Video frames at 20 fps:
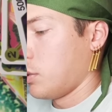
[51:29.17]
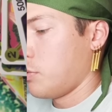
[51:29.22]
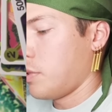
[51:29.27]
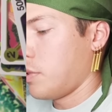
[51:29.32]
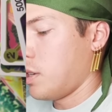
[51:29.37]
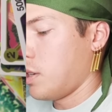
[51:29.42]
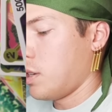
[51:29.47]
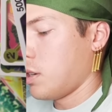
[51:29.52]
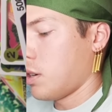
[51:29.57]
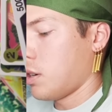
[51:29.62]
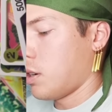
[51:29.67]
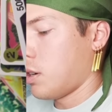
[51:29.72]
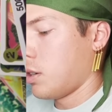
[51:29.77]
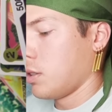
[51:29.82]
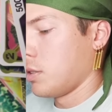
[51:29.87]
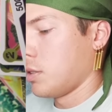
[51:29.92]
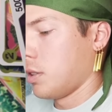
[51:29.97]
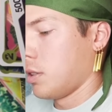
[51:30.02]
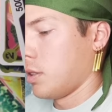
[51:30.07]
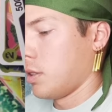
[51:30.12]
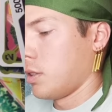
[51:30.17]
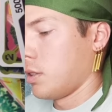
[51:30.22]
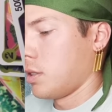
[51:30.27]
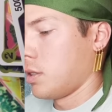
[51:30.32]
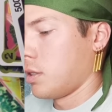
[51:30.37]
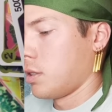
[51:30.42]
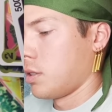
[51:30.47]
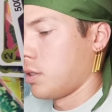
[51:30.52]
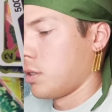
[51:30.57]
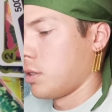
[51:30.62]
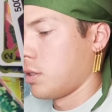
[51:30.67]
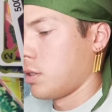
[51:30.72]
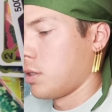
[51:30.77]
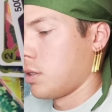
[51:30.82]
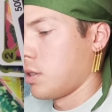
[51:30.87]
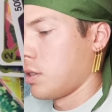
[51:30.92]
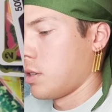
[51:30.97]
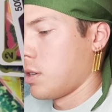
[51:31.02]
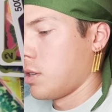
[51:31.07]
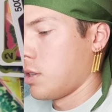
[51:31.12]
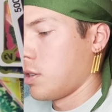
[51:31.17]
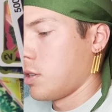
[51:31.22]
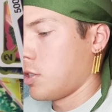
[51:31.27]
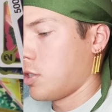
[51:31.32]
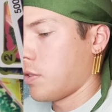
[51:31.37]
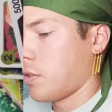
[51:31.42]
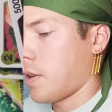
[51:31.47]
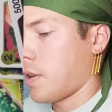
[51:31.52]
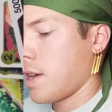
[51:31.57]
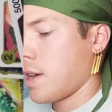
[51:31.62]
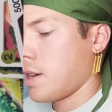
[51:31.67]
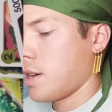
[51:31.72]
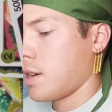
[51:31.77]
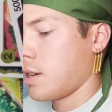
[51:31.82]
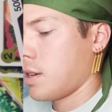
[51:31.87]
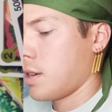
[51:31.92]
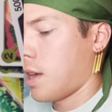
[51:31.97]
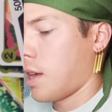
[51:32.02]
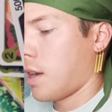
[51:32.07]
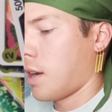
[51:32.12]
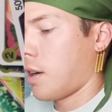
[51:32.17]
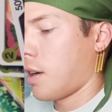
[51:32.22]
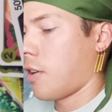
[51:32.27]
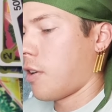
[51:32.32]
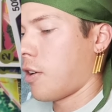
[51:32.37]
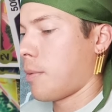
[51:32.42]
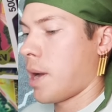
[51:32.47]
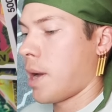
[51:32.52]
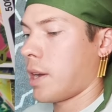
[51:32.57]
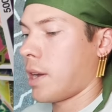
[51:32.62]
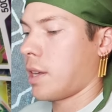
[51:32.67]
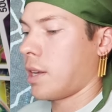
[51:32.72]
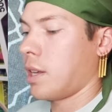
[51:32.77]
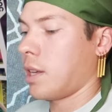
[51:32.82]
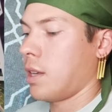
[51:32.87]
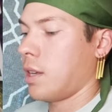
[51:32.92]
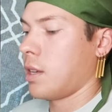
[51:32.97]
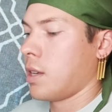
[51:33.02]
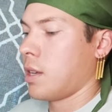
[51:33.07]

Luffy Altart, Shiraya, and Aramaki.